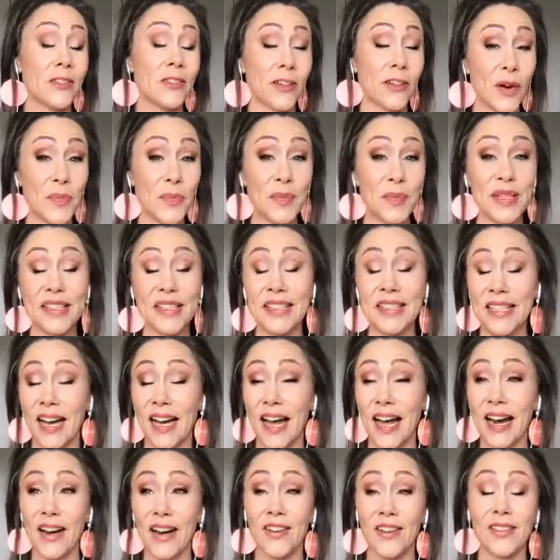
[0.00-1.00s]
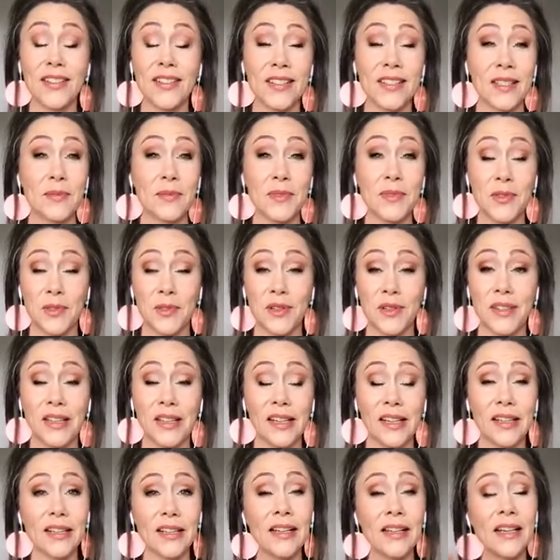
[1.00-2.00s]
grumpy, tired, some sort of
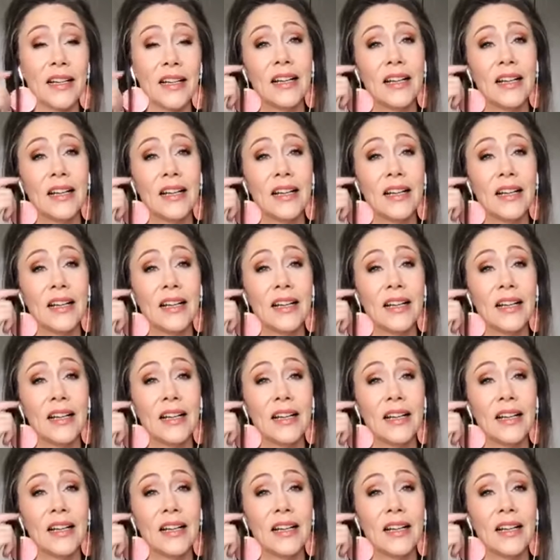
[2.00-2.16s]
thing.